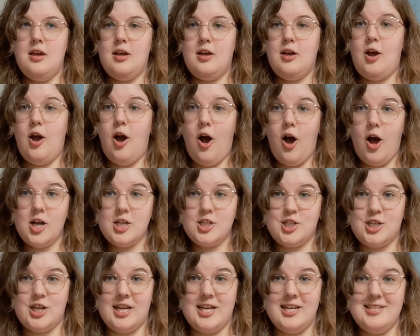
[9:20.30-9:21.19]

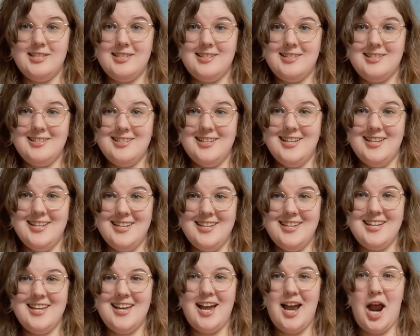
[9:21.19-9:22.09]
cautious
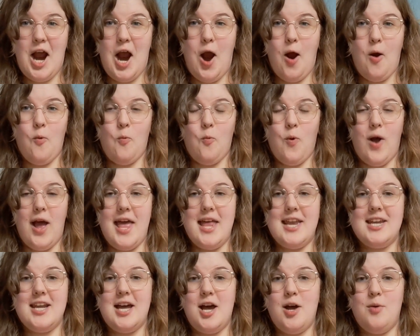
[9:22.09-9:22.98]

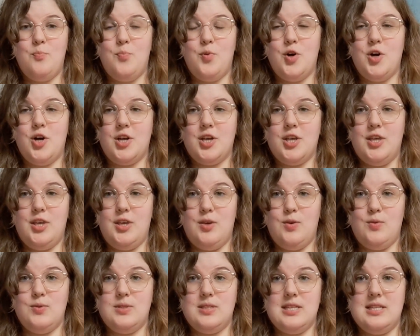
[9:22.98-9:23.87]
when a book
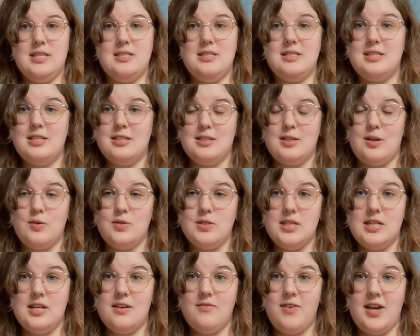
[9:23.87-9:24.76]
uses
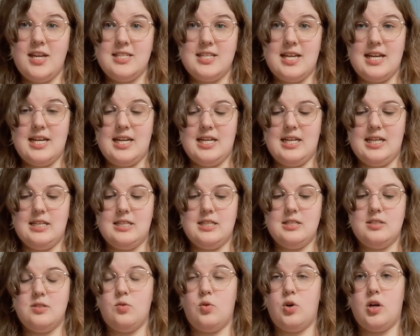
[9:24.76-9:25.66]
dissociative identity
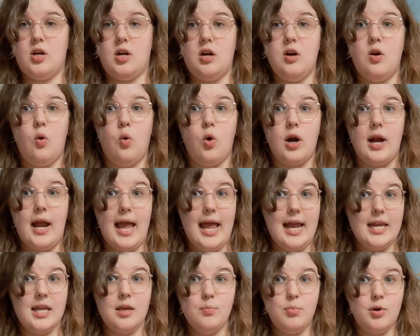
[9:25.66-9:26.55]
disorder or
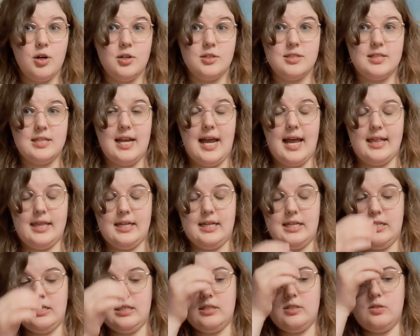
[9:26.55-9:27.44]
any
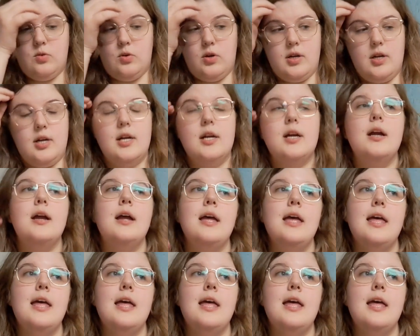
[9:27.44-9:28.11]
personality disorder